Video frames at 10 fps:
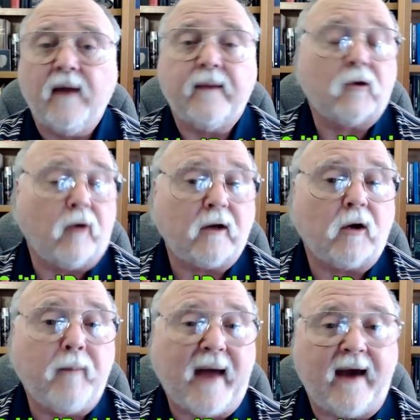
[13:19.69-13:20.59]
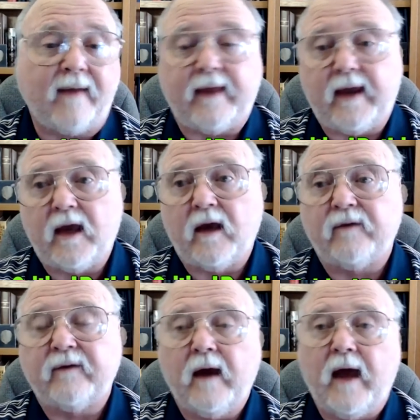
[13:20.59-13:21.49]
the critical path
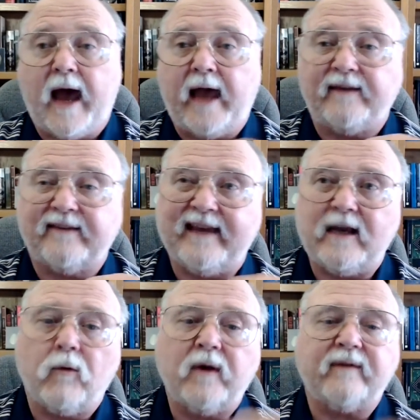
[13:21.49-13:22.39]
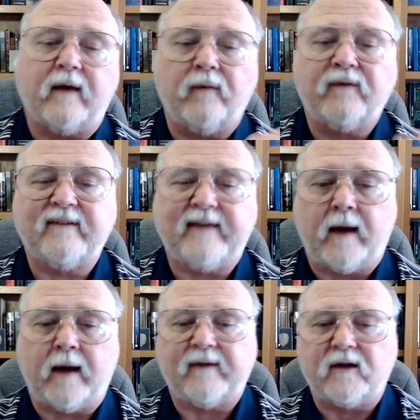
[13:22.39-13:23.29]
is a sequence of
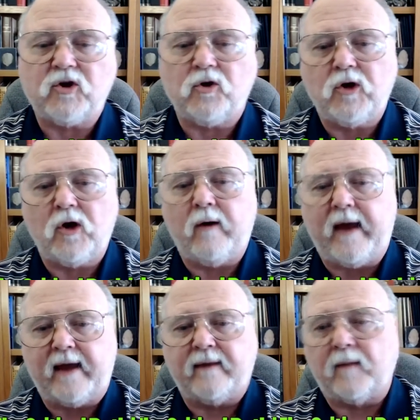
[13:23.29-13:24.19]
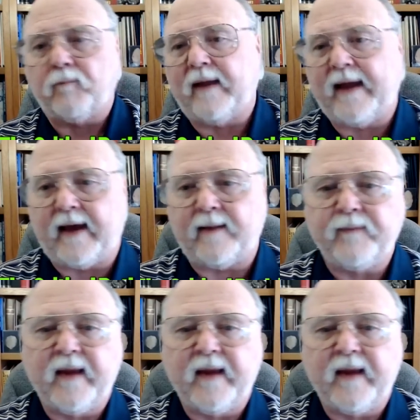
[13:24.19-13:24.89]
steps that you do in the plan